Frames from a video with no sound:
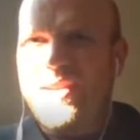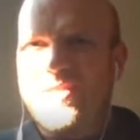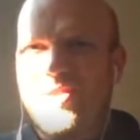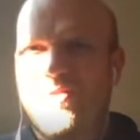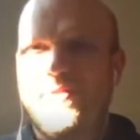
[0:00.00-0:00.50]

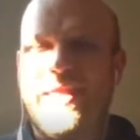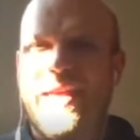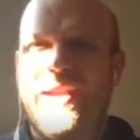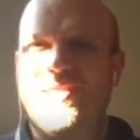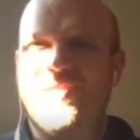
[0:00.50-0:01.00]
so hopefully that
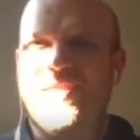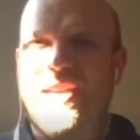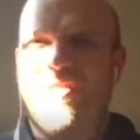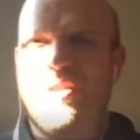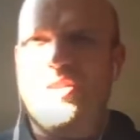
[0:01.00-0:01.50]
answers
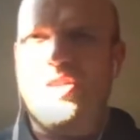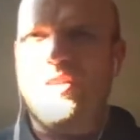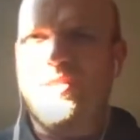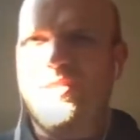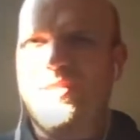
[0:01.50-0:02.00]
that
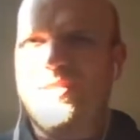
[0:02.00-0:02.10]
question.